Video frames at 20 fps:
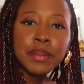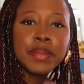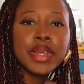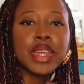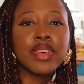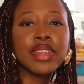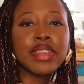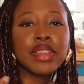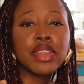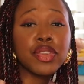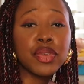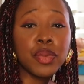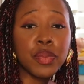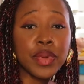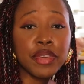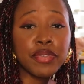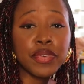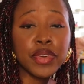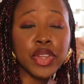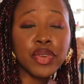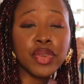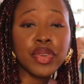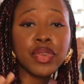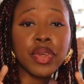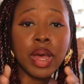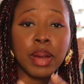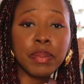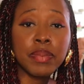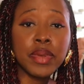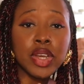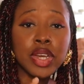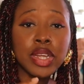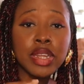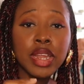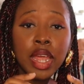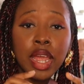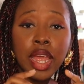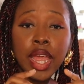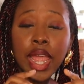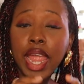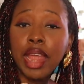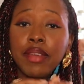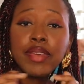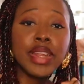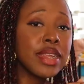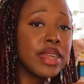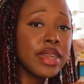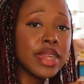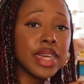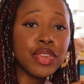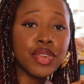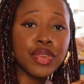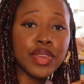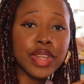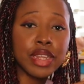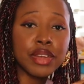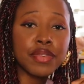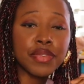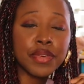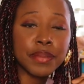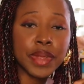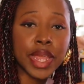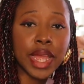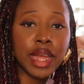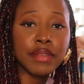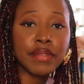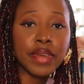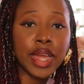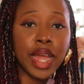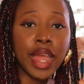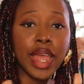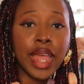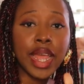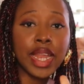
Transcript: because it's a way for you to upload everything that you did from Canva